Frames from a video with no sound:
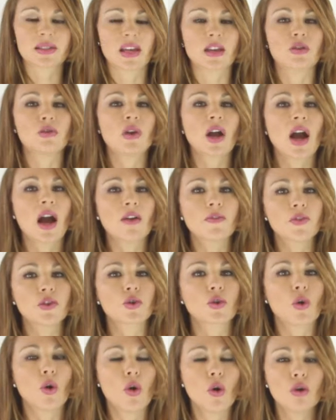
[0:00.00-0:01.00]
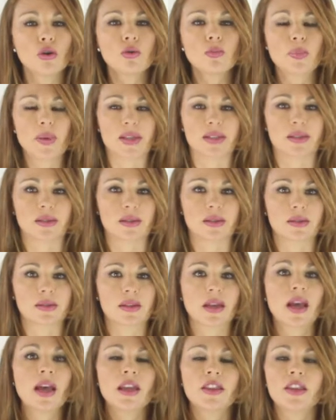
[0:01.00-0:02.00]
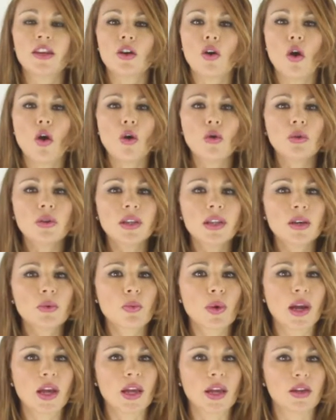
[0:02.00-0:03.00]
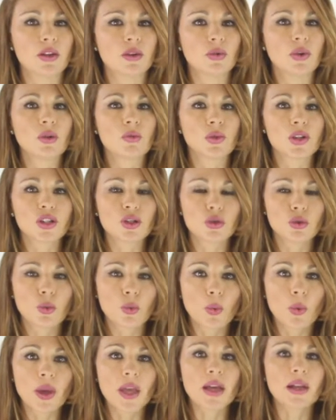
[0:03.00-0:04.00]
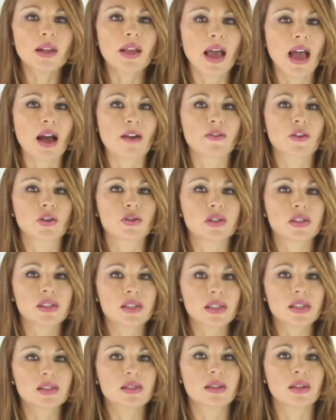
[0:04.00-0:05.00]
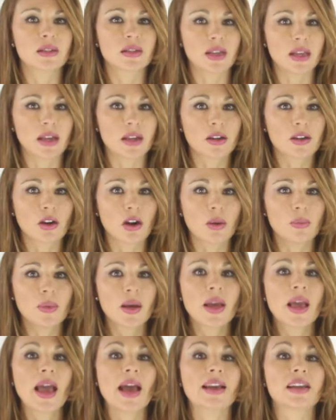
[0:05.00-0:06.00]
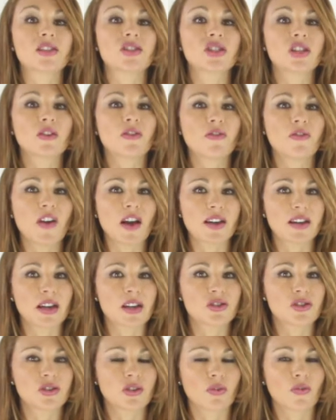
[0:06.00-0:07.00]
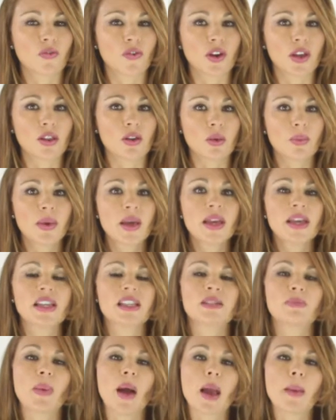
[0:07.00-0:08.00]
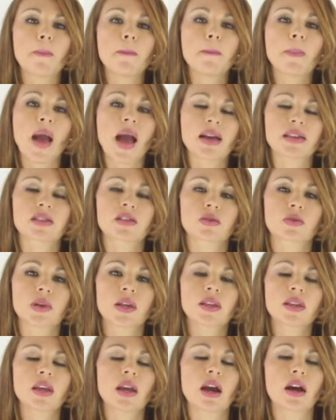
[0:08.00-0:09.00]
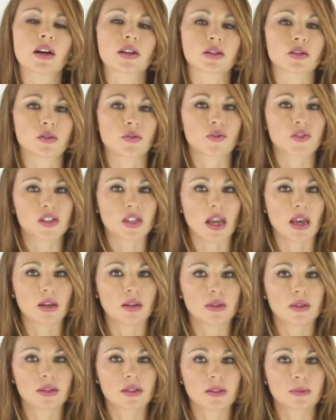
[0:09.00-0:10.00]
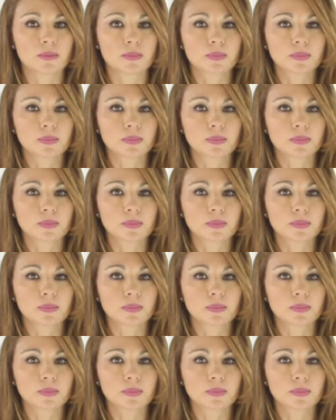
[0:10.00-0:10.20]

and you have your own business, the only way in which you will have consistent income and achieve financial freedom is by mastering the arts of sales.